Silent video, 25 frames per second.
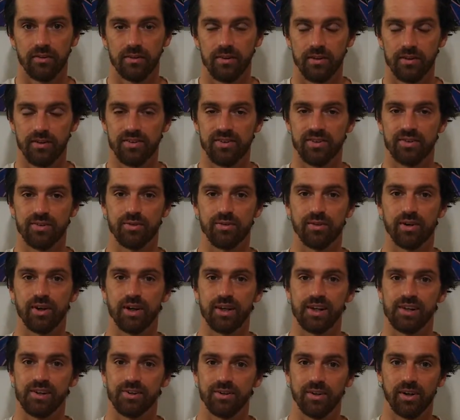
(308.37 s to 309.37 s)
This is
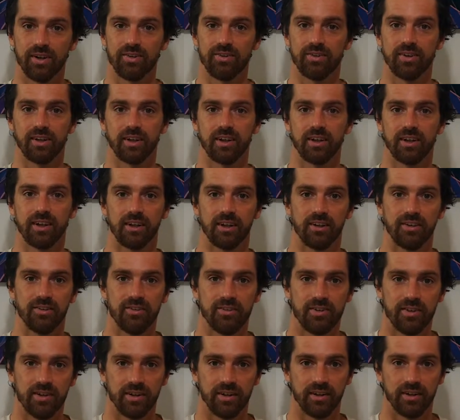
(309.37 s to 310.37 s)
very interesting to
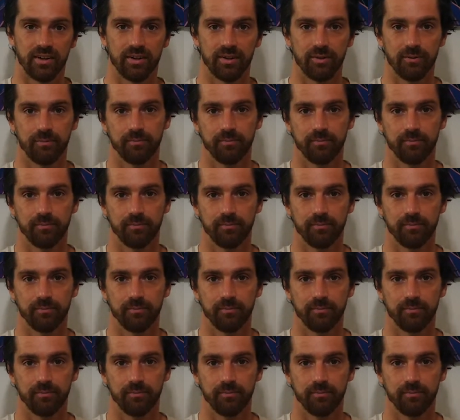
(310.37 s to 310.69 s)
consider.